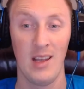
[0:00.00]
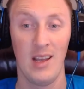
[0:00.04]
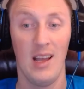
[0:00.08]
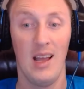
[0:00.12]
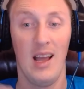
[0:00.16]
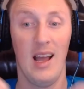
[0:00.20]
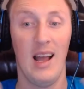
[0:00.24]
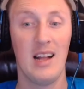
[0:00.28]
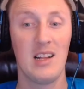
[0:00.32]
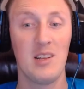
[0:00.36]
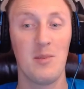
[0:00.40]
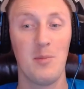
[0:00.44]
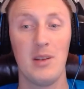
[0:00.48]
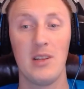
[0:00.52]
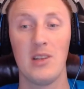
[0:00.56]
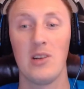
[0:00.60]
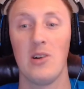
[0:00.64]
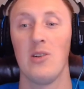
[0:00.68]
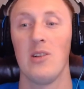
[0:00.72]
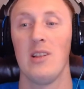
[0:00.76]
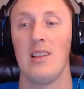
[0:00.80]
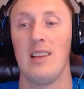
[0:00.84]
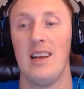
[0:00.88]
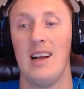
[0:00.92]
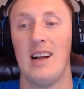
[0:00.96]
And to be
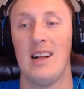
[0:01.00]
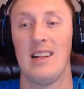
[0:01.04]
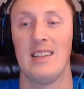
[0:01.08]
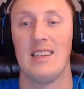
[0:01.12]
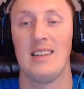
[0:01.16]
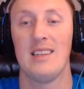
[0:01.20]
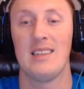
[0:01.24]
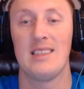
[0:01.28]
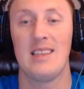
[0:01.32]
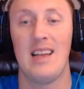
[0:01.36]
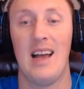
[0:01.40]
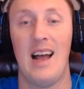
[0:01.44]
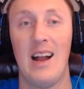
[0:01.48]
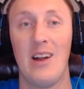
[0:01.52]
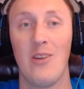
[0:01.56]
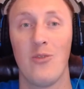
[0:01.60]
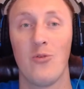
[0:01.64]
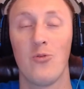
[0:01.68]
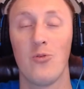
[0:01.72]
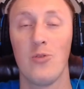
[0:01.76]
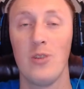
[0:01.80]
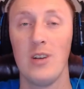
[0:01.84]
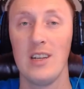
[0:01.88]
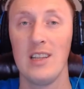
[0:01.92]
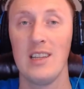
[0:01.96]
totally honest, I
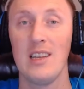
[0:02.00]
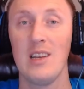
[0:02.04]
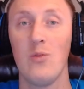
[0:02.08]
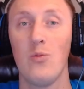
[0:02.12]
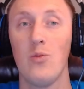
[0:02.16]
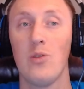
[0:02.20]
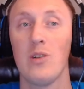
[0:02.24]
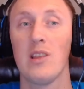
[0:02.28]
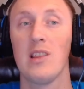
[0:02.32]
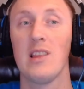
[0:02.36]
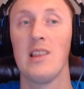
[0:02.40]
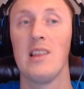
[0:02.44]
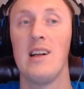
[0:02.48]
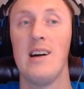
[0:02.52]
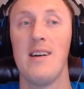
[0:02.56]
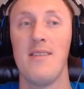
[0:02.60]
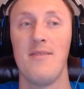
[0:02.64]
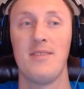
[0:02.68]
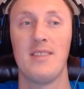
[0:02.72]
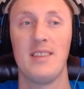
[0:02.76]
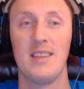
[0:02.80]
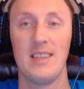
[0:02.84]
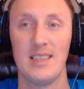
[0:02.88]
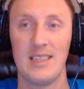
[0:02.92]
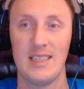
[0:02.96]
really would love
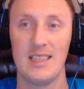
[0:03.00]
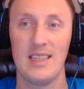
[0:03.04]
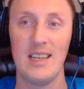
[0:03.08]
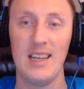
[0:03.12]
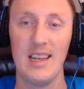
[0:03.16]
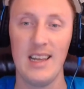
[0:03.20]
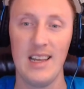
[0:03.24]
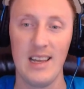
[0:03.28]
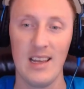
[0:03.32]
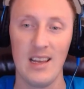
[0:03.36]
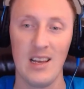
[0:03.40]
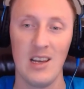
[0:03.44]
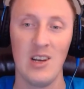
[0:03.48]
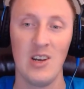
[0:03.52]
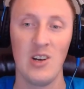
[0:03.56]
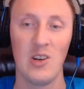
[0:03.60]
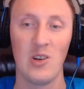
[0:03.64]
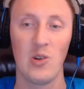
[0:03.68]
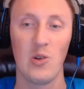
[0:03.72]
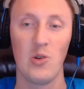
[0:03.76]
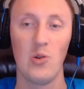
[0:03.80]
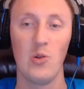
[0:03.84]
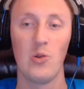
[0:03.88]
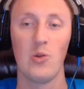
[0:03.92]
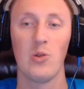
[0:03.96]
to see
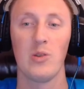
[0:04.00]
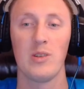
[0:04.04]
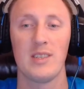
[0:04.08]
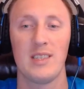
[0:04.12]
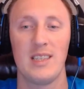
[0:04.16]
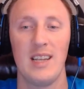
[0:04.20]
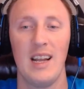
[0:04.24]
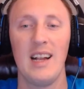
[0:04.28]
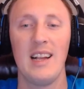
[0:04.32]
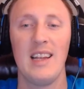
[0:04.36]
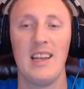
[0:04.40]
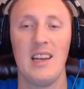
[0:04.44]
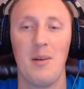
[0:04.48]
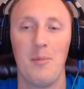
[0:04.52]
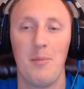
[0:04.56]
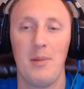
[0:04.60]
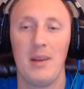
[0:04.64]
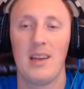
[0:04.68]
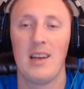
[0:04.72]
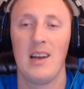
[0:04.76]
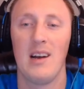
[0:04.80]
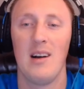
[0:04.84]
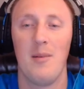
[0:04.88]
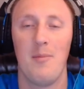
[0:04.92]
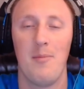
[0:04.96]
Google Stadia
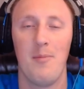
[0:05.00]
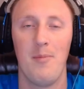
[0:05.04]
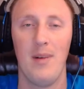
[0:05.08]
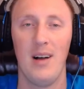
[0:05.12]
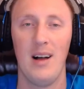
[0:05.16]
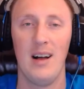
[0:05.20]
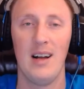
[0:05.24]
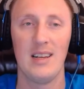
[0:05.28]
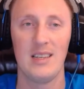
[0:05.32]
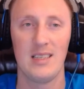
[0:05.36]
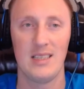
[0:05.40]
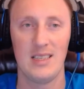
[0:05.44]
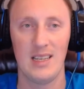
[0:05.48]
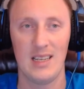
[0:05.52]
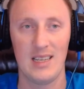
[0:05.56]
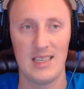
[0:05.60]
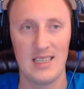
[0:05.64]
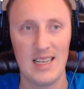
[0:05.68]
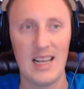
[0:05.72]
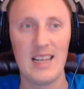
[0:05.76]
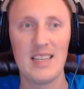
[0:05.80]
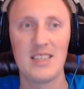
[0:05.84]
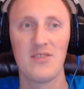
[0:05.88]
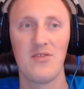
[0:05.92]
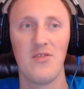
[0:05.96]
become a
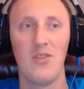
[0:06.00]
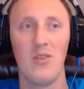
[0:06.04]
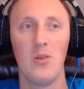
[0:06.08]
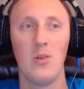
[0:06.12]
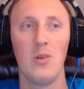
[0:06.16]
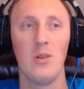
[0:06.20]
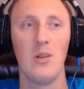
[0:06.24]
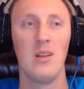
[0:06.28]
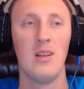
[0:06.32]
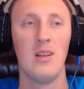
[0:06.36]
successful